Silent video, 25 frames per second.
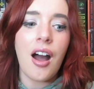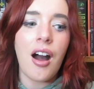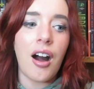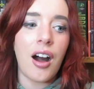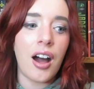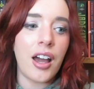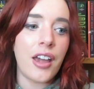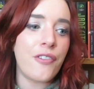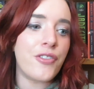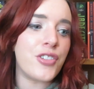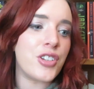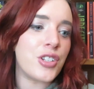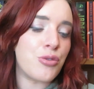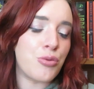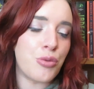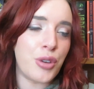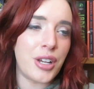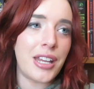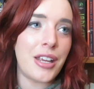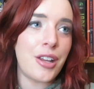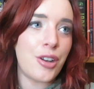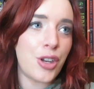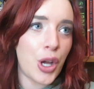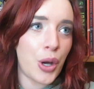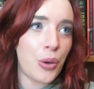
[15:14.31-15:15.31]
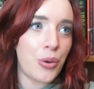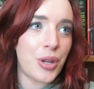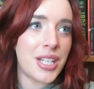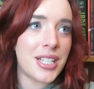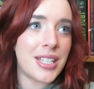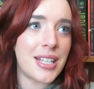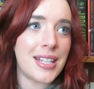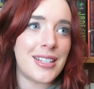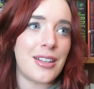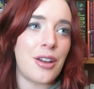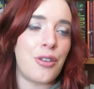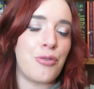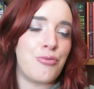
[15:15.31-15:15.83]
I've just really noticed
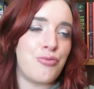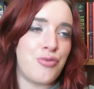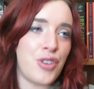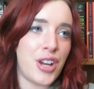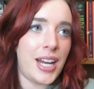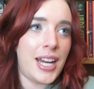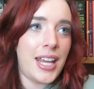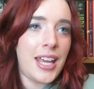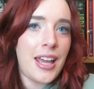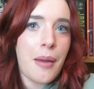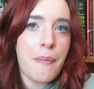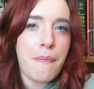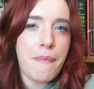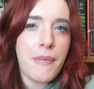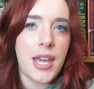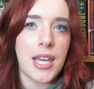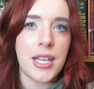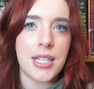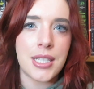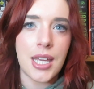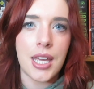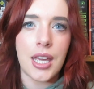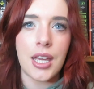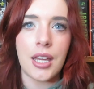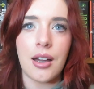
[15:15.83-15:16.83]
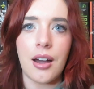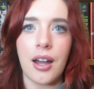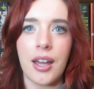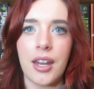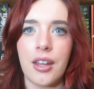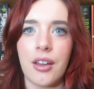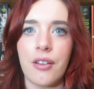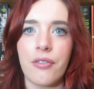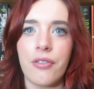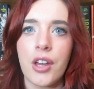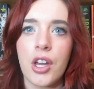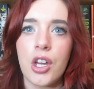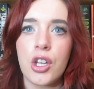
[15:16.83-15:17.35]
this really amazing kind
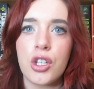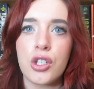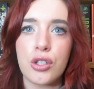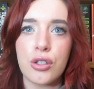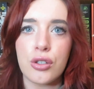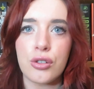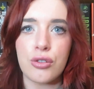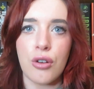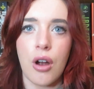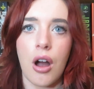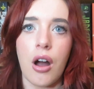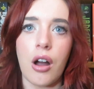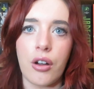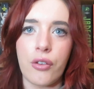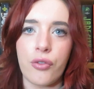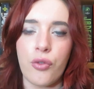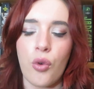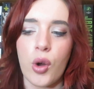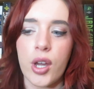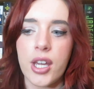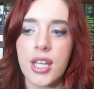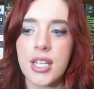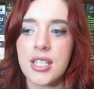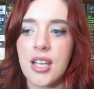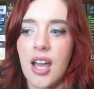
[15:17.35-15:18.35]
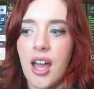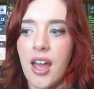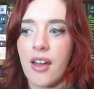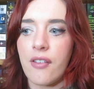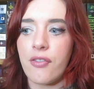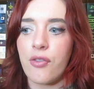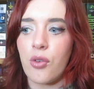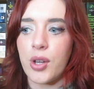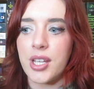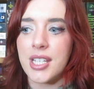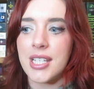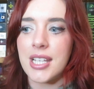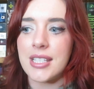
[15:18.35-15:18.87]
of strong voice,
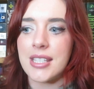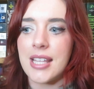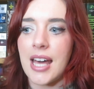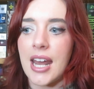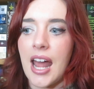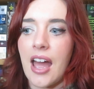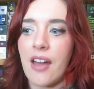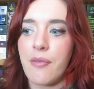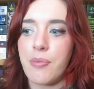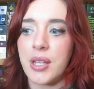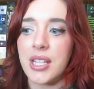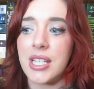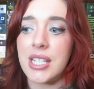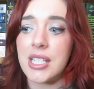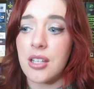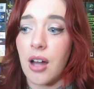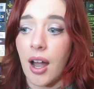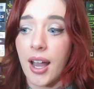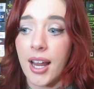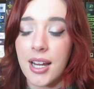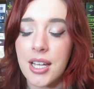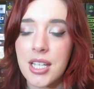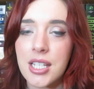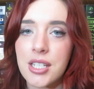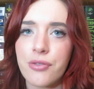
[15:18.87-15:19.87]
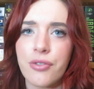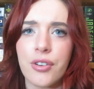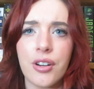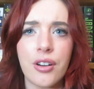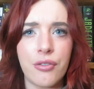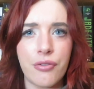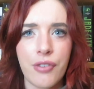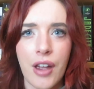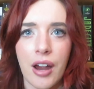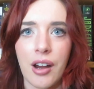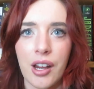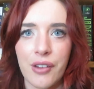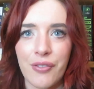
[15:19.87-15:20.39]
voices that have been silenced for a
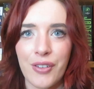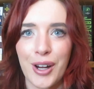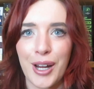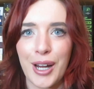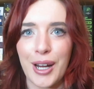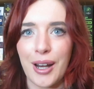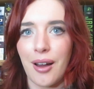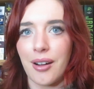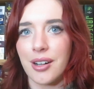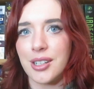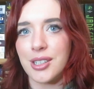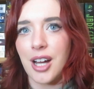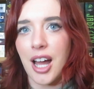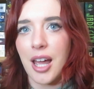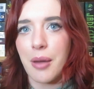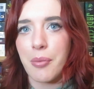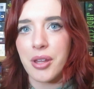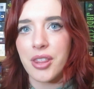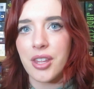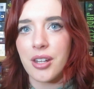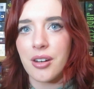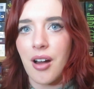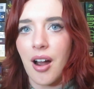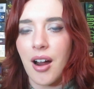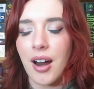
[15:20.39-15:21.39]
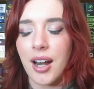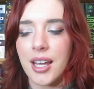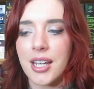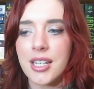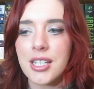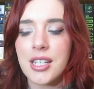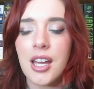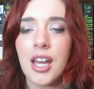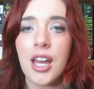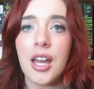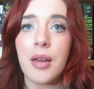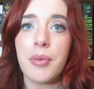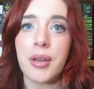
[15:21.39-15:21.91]
very, very long time within
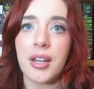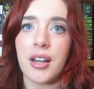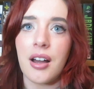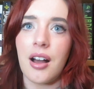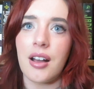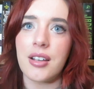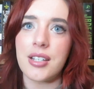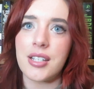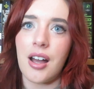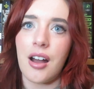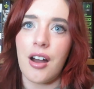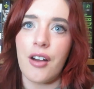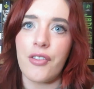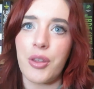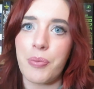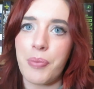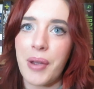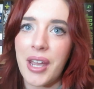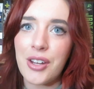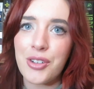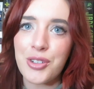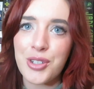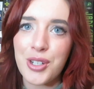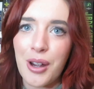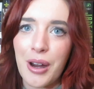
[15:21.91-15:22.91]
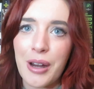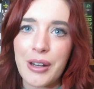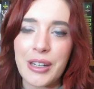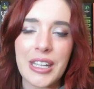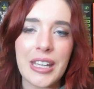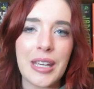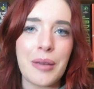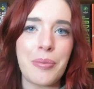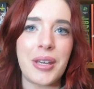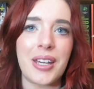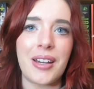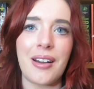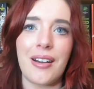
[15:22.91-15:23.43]
Ireland because of the
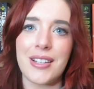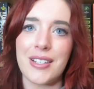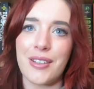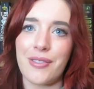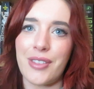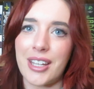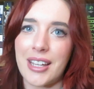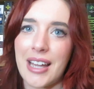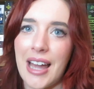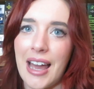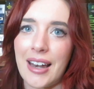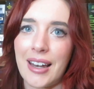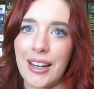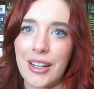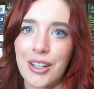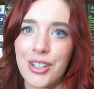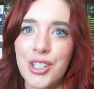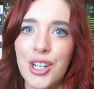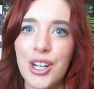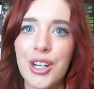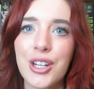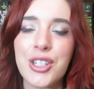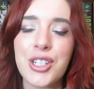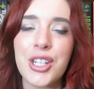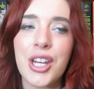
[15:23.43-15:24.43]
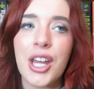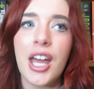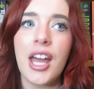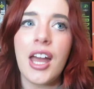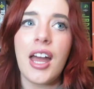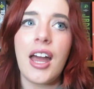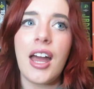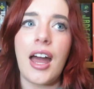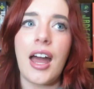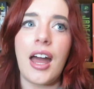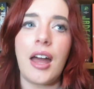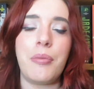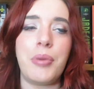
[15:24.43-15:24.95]
patriarchy, because of the Catholic Church,
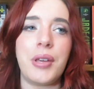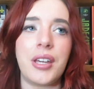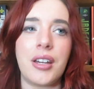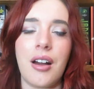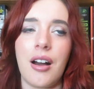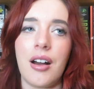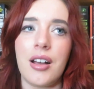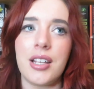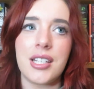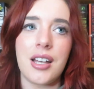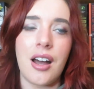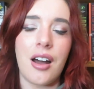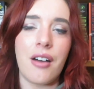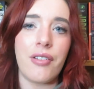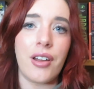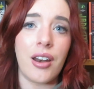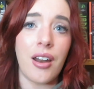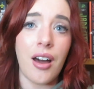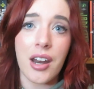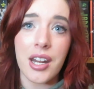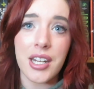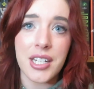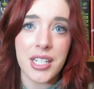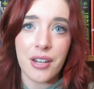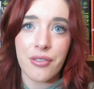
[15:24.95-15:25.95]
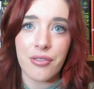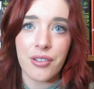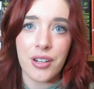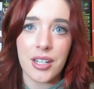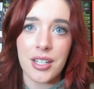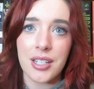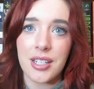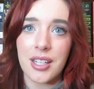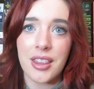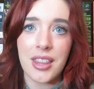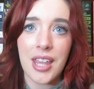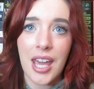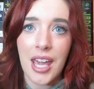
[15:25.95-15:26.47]
because of a lot of
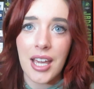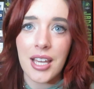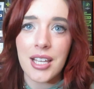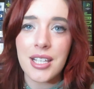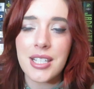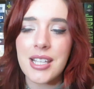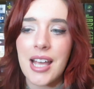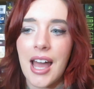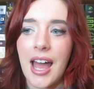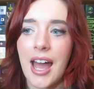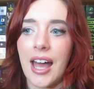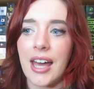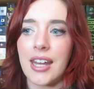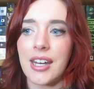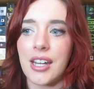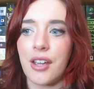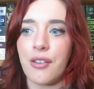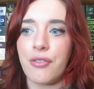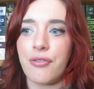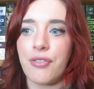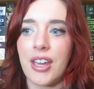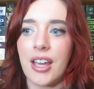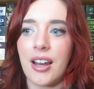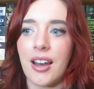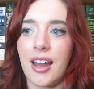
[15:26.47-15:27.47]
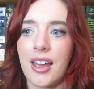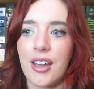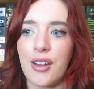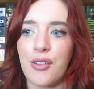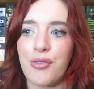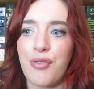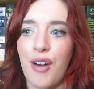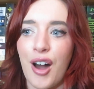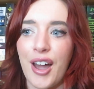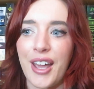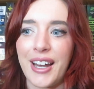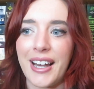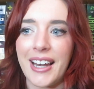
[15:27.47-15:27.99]
different things. And I feel like
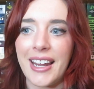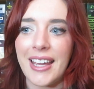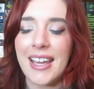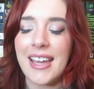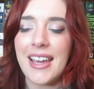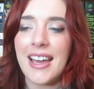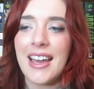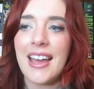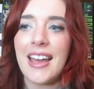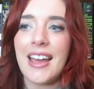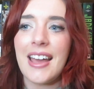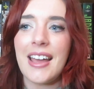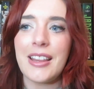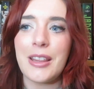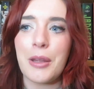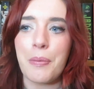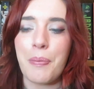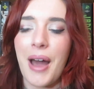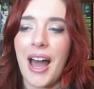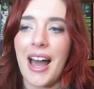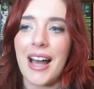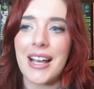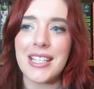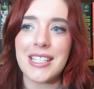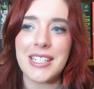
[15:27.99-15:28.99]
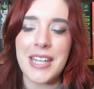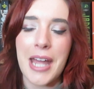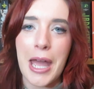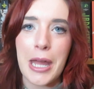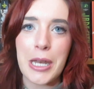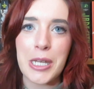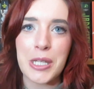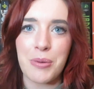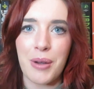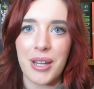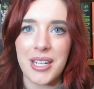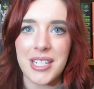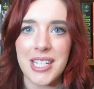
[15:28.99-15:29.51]
finally, the past
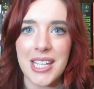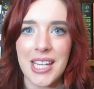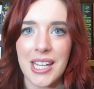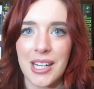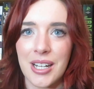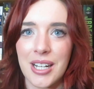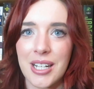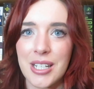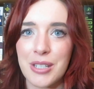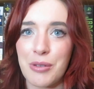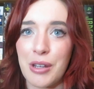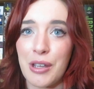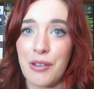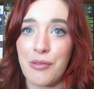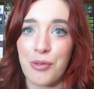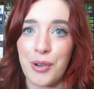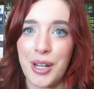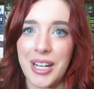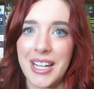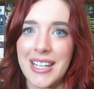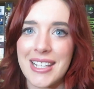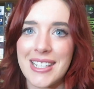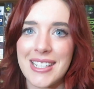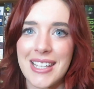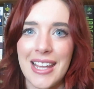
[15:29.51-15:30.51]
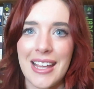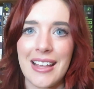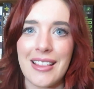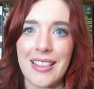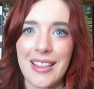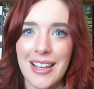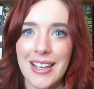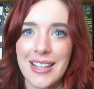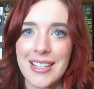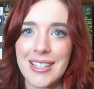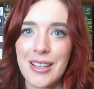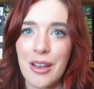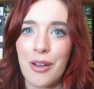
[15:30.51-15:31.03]
10, 20 years, we've really seen
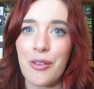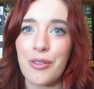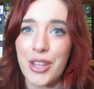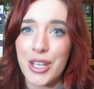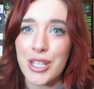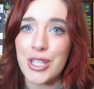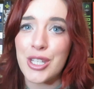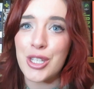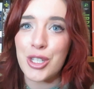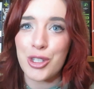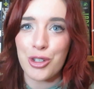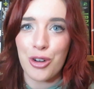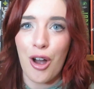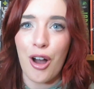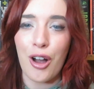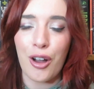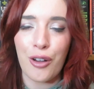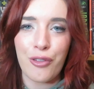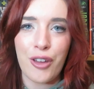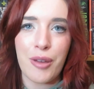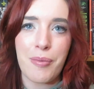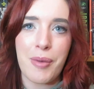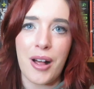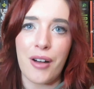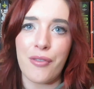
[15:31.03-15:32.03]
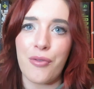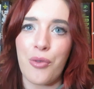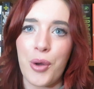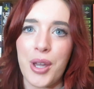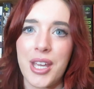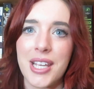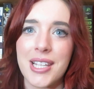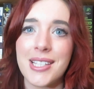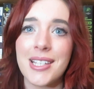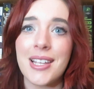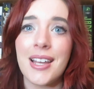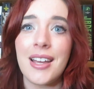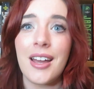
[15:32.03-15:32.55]
this strong female
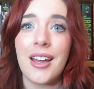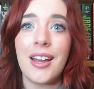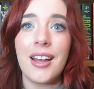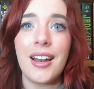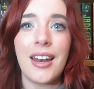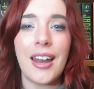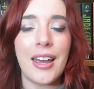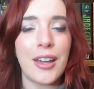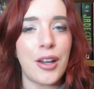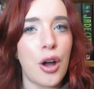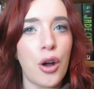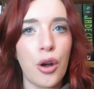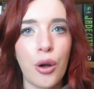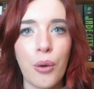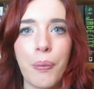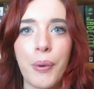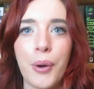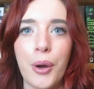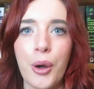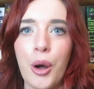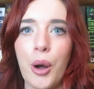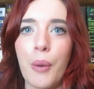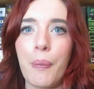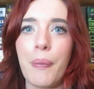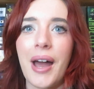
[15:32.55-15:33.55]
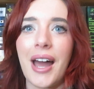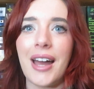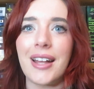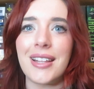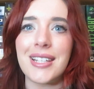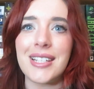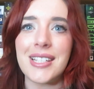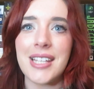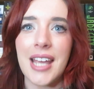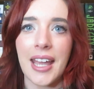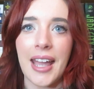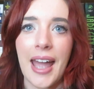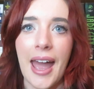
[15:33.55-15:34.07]
voice like open up and
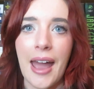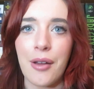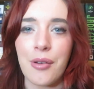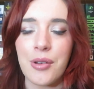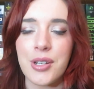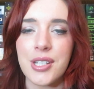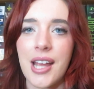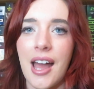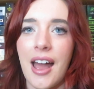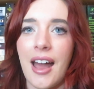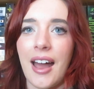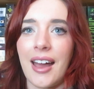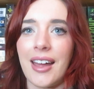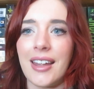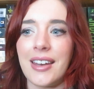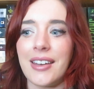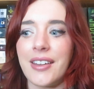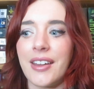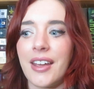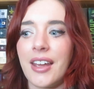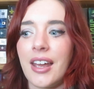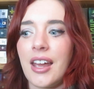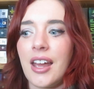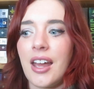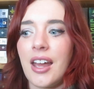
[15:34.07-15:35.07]
sing out and